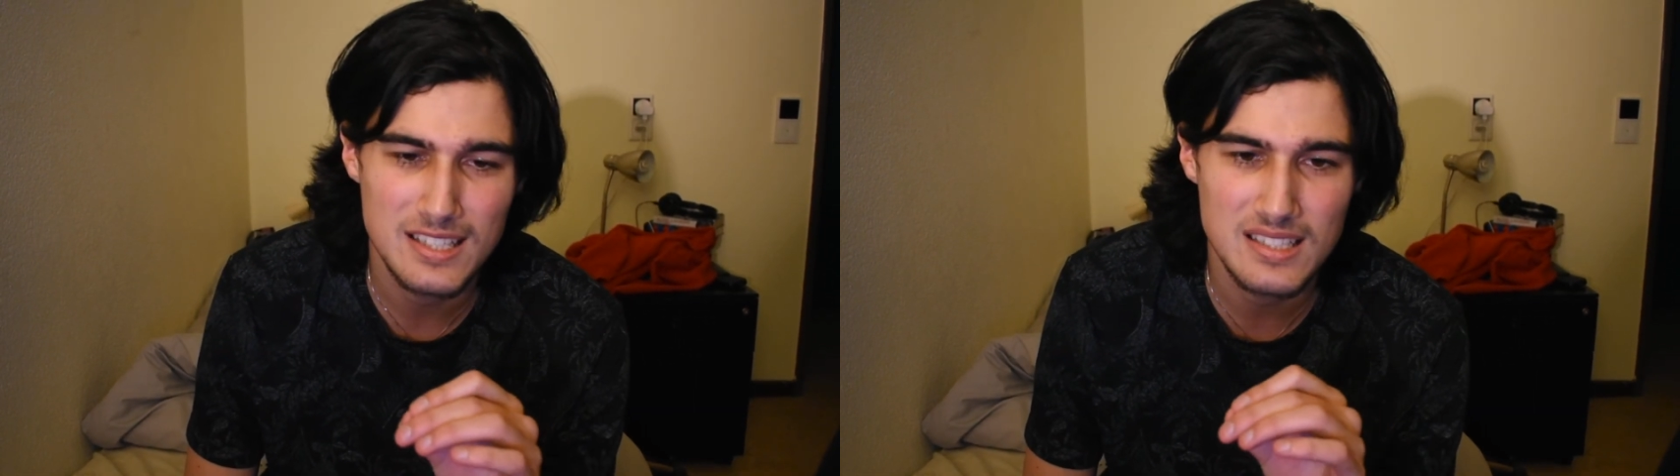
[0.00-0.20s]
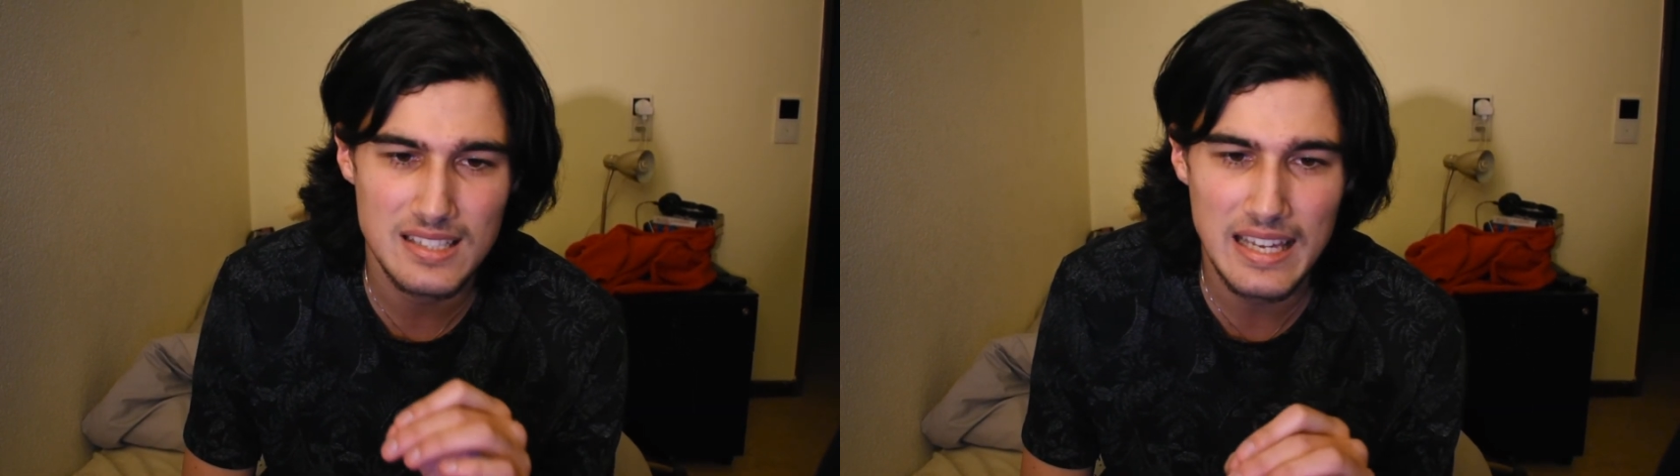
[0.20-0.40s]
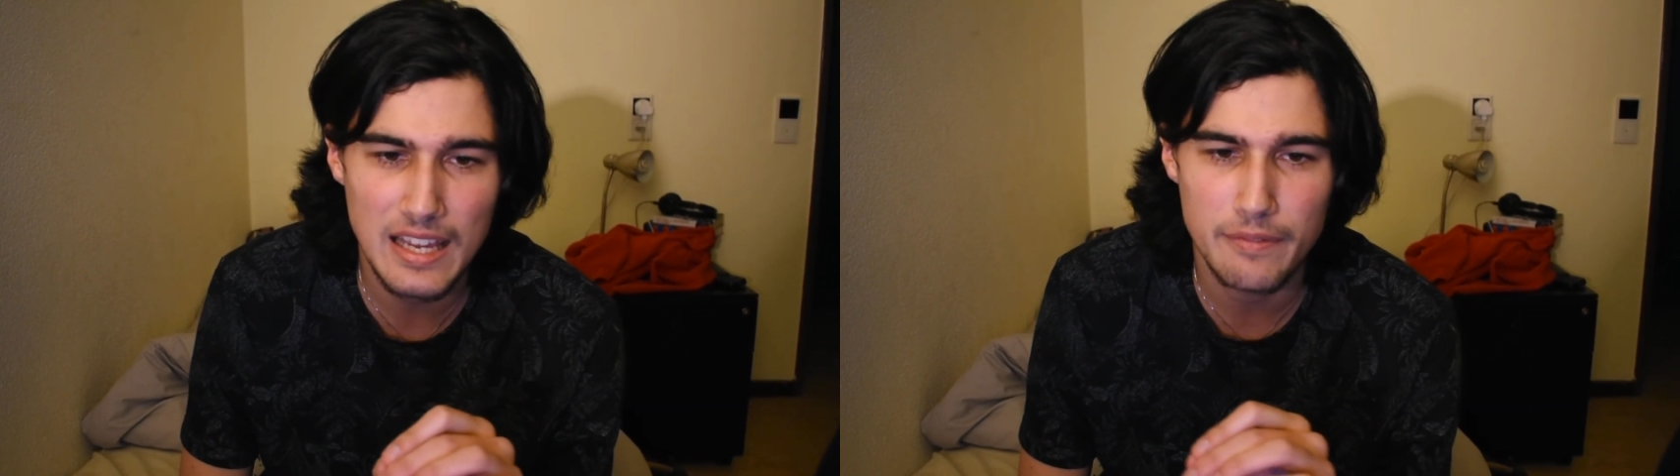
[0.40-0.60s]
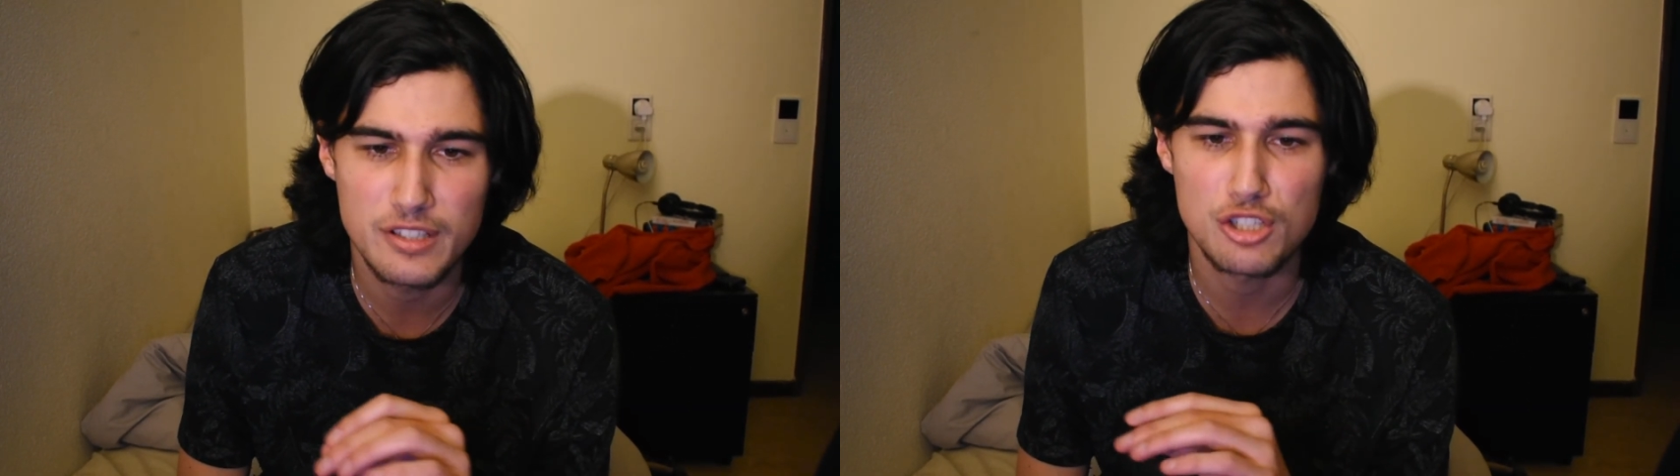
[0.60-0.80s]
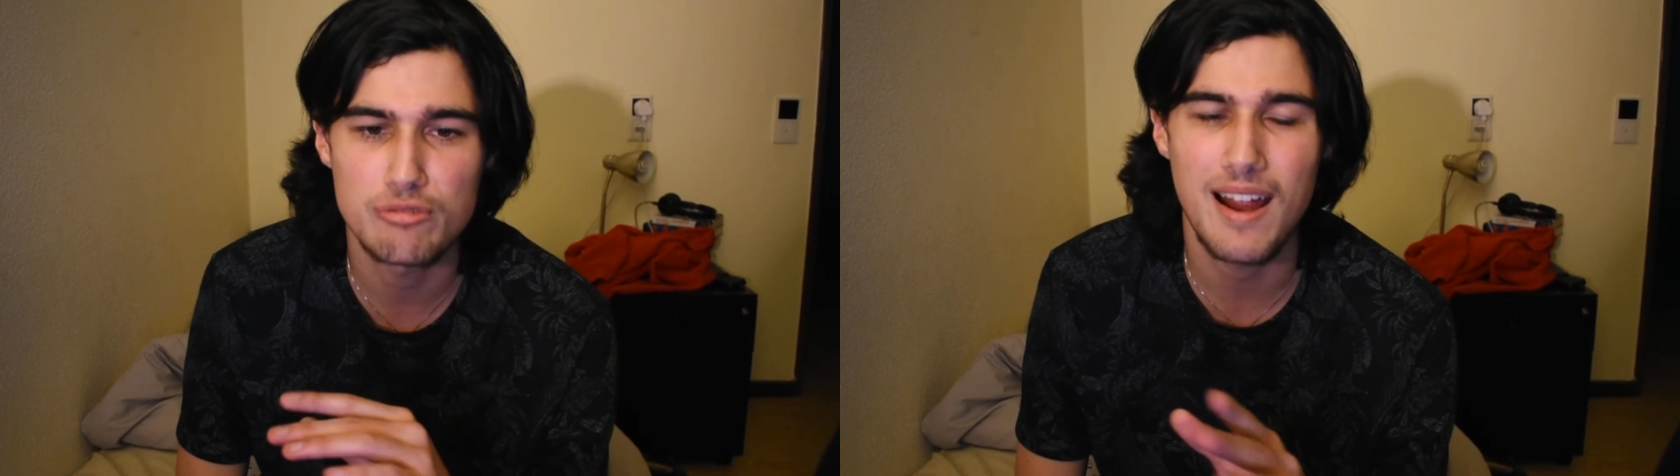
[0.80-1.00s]
sea of
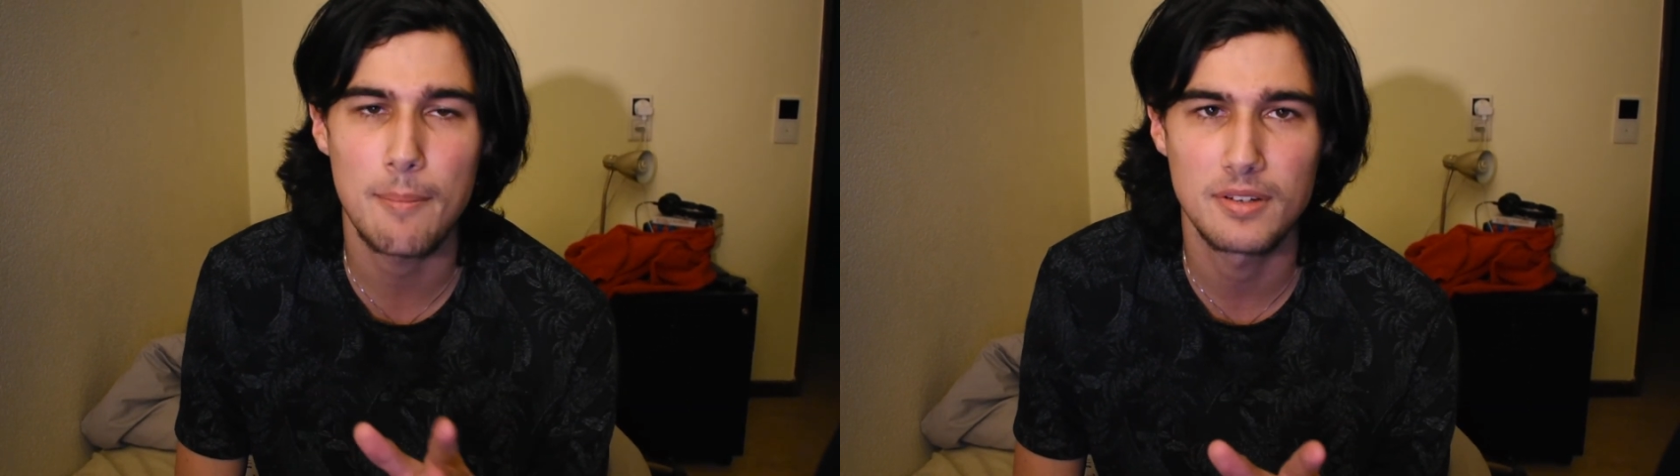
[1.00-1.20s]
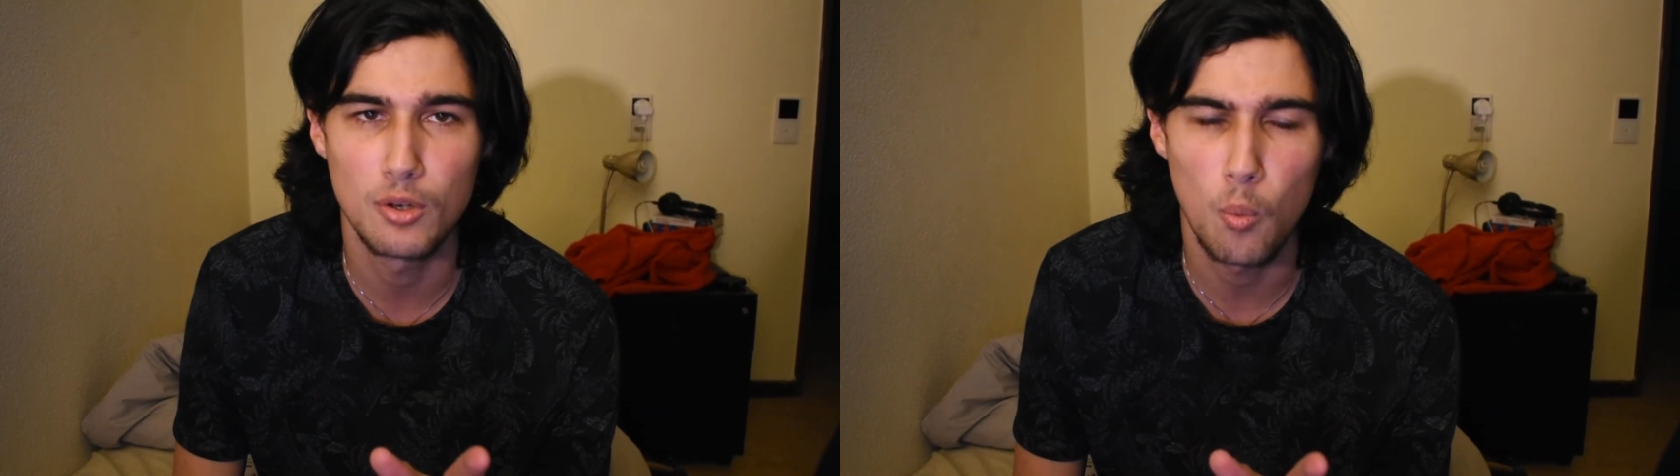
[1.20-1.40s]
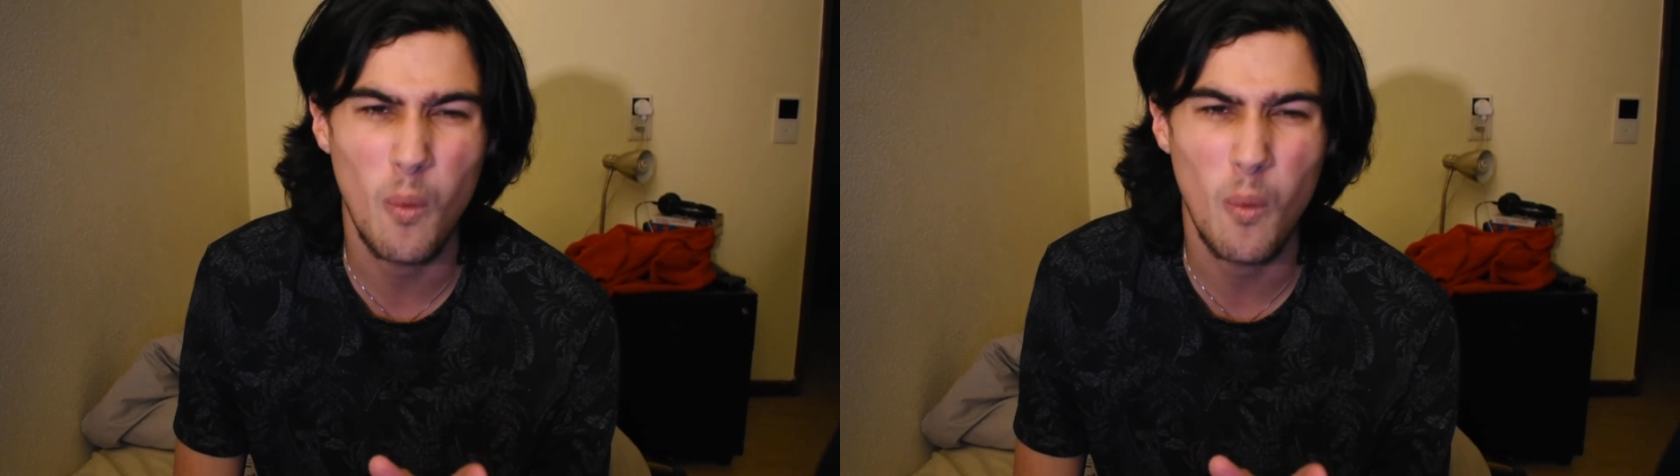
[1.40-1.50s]
shrapnel,